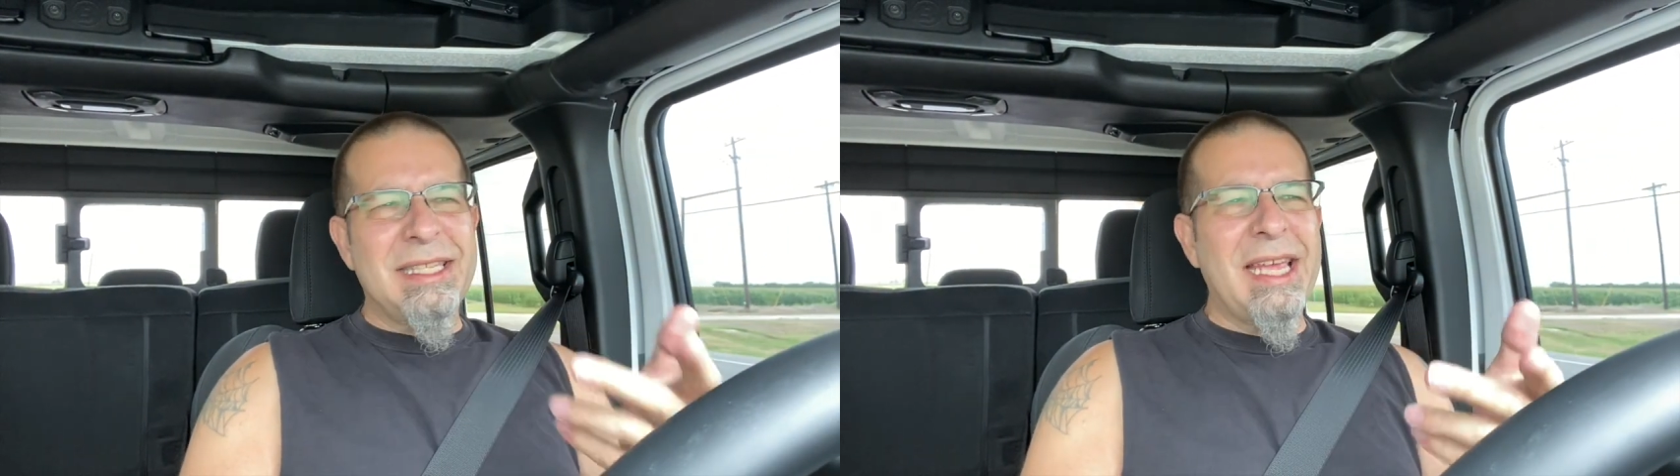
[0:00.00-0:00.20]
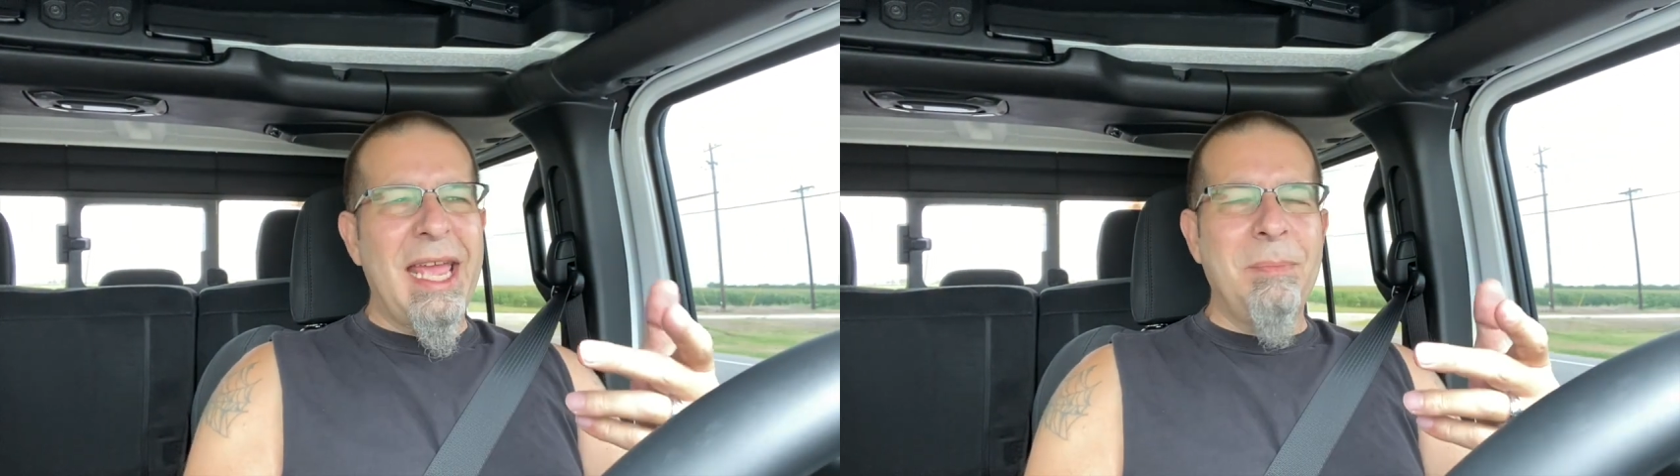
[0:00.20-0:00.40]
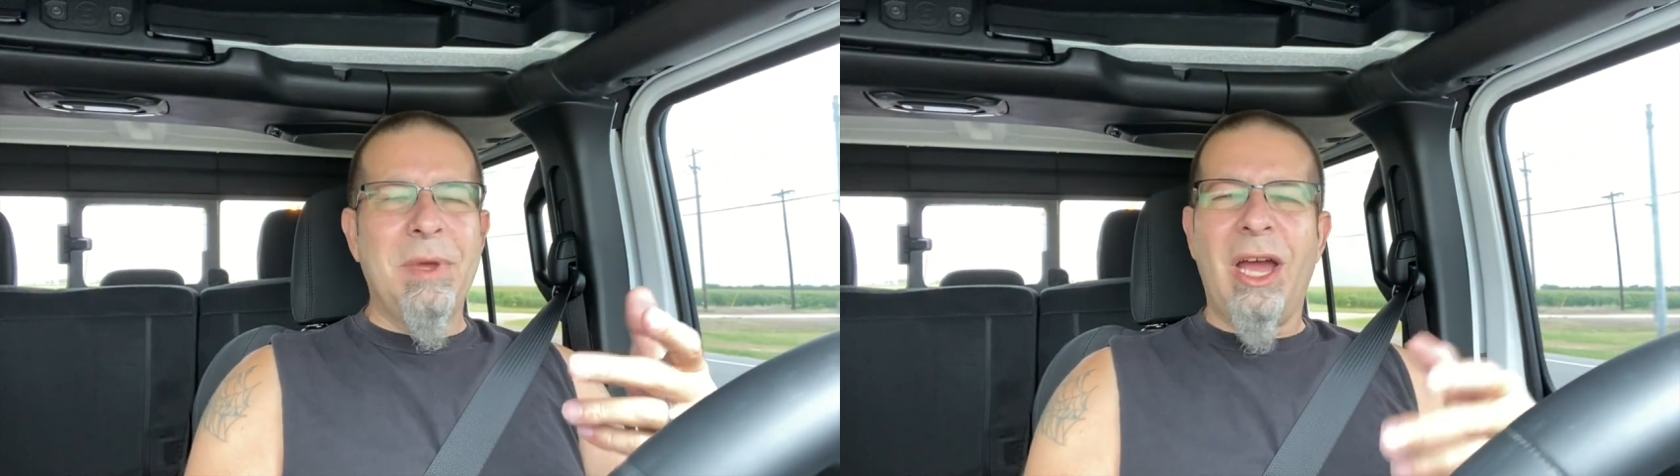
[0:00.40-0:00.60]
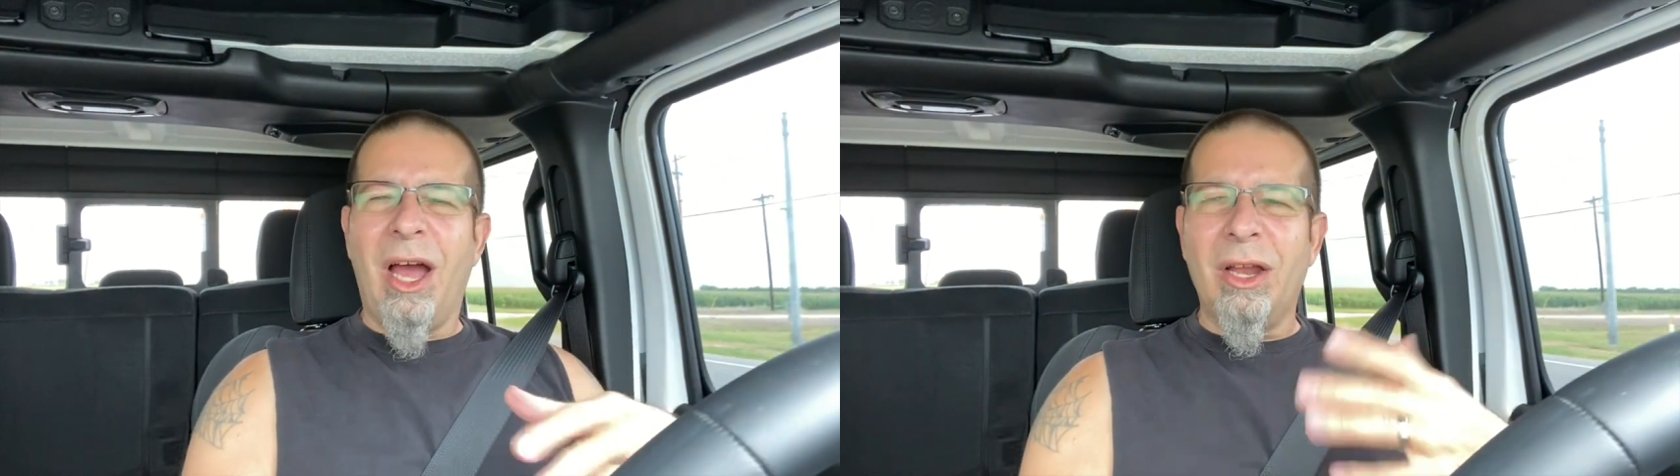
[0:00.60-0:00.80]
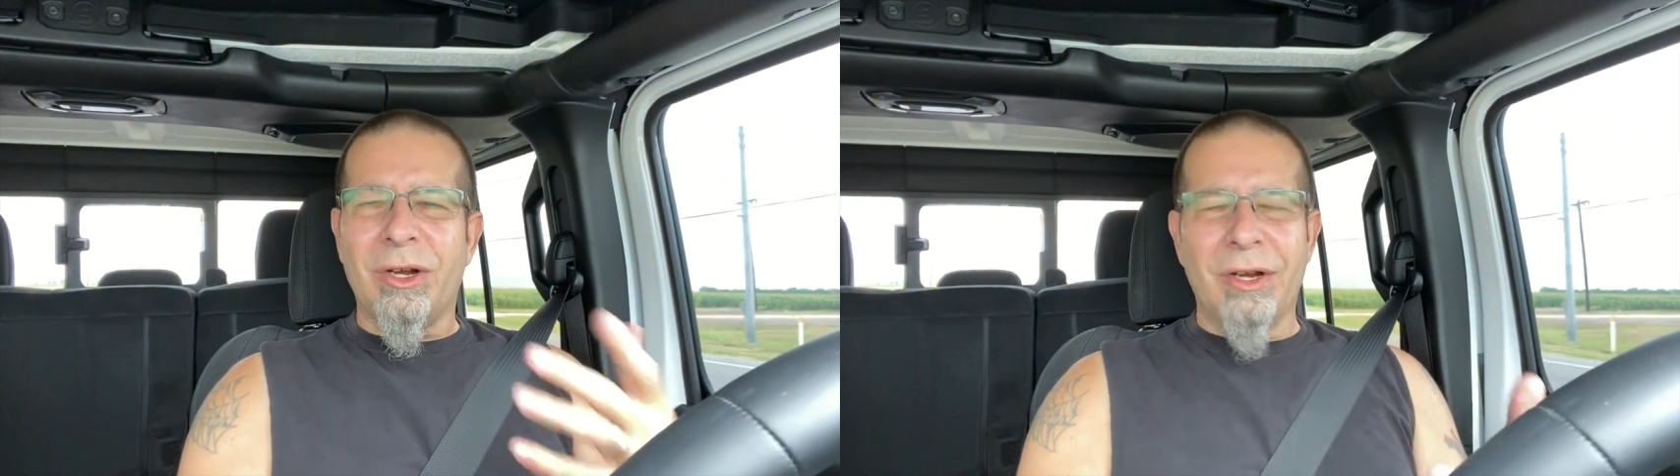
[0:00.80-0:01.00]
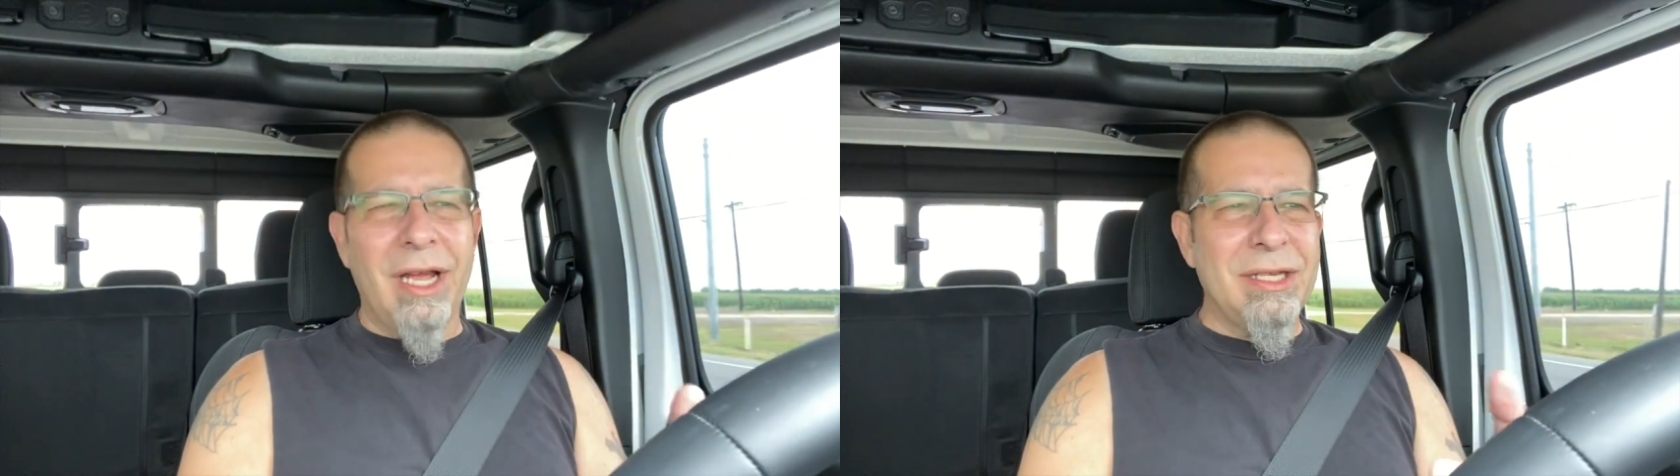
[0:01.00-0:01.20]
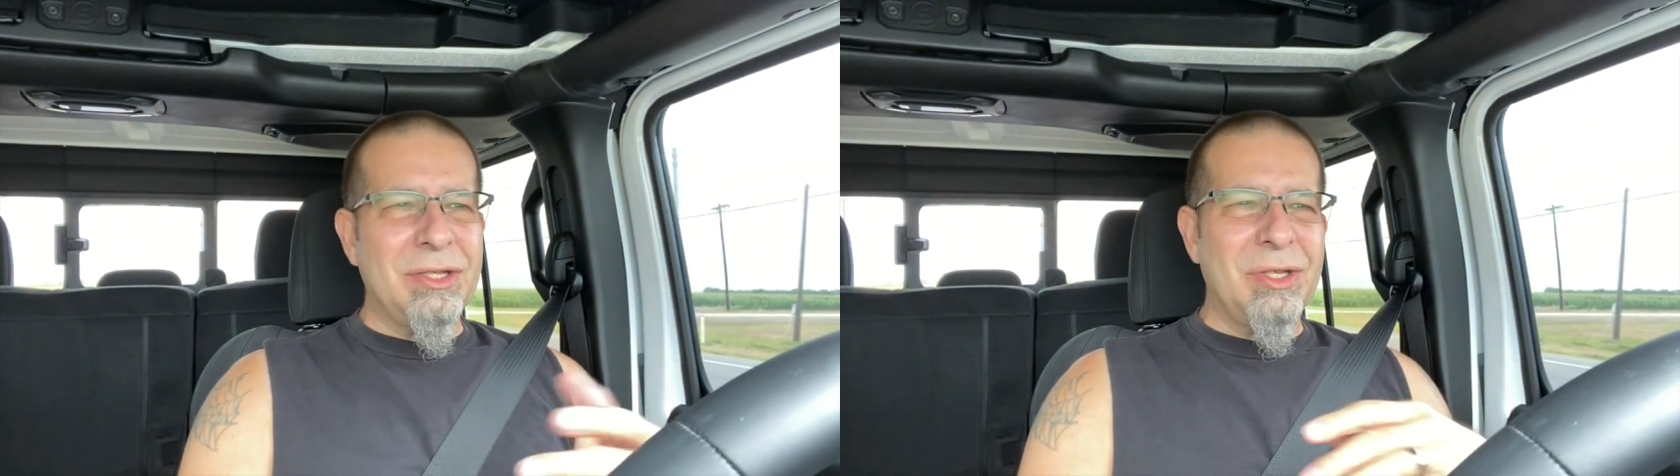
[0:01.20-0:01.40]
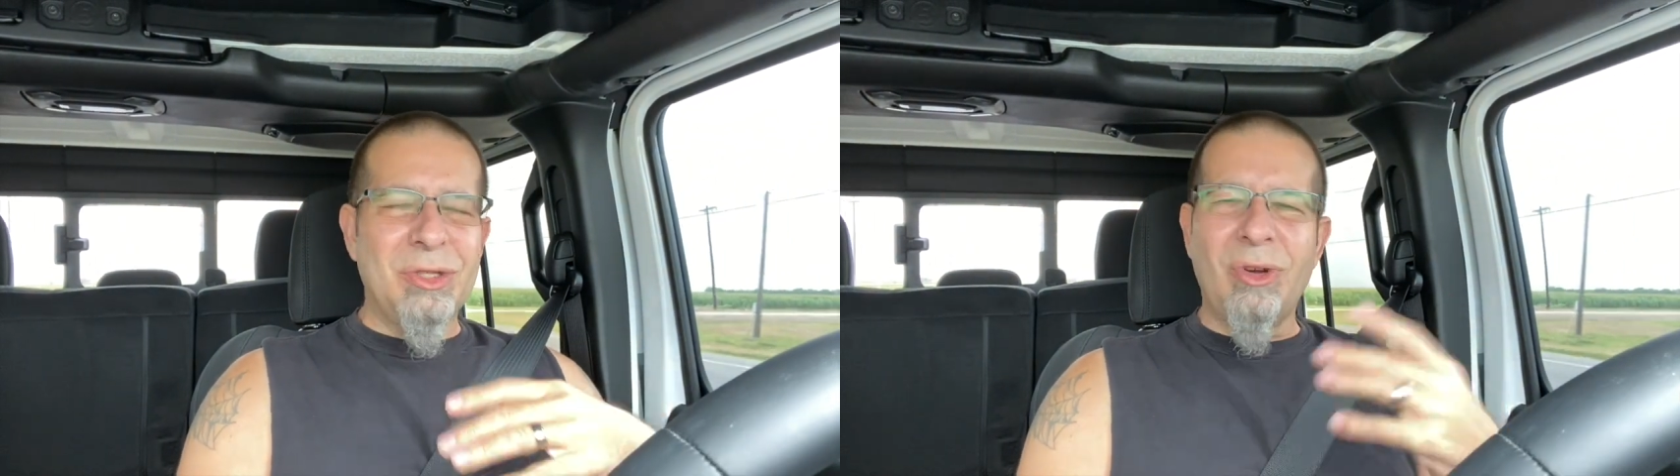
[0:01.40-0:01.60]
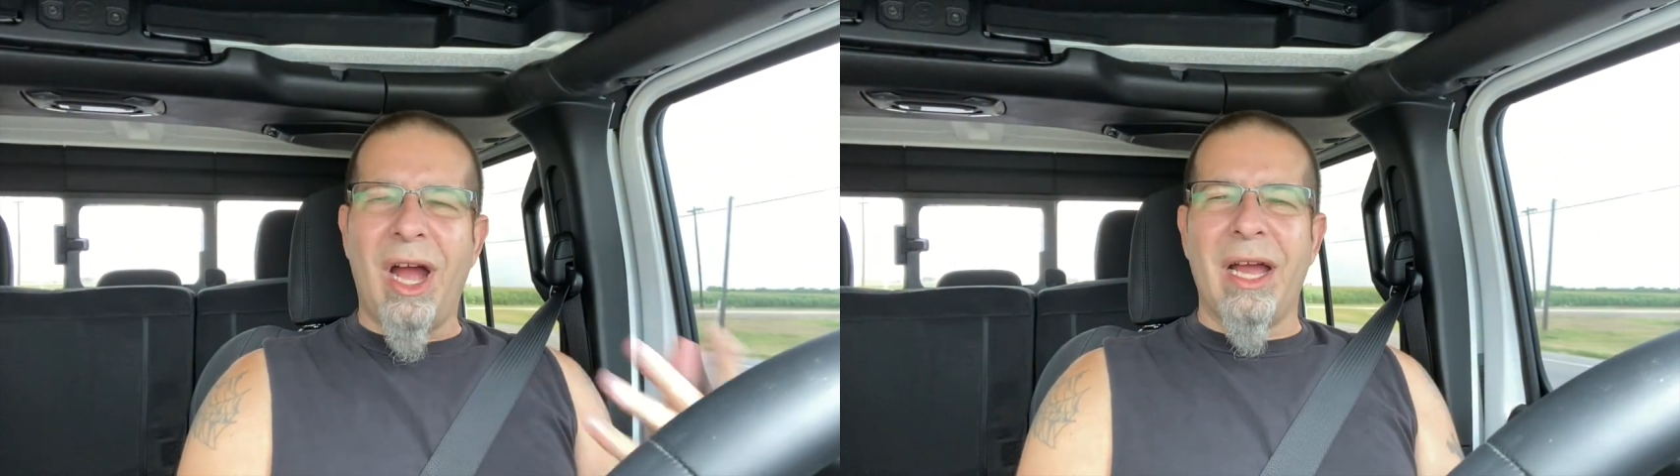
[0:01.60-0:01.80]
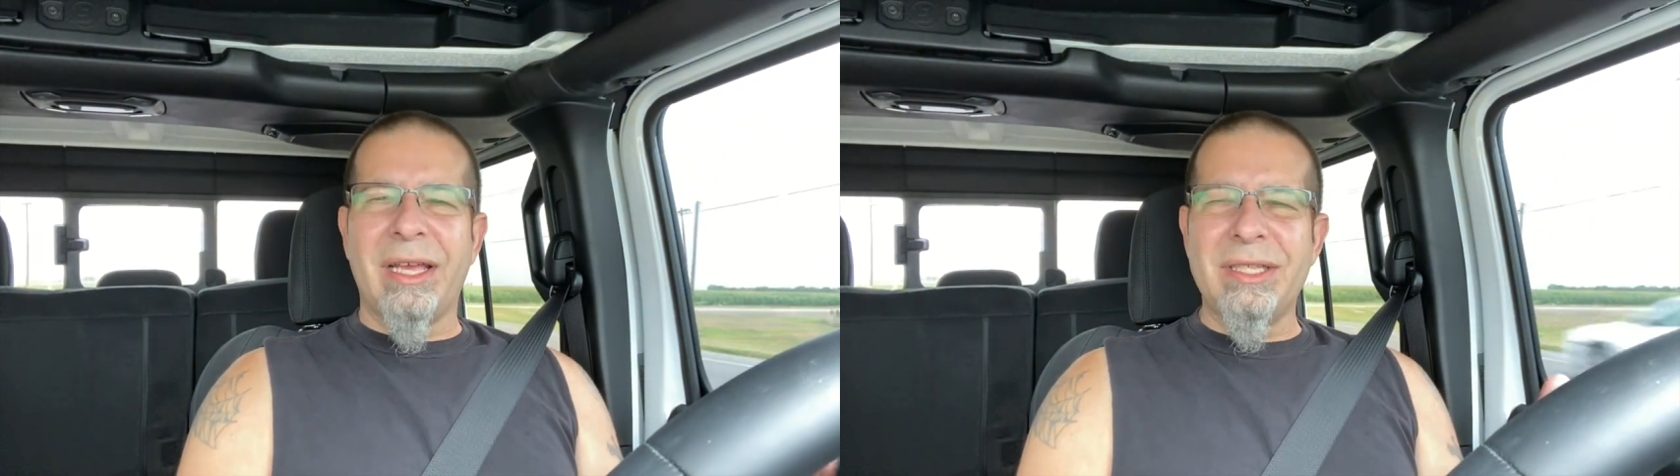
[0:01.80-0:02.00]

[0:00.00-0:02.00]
same color as the truck.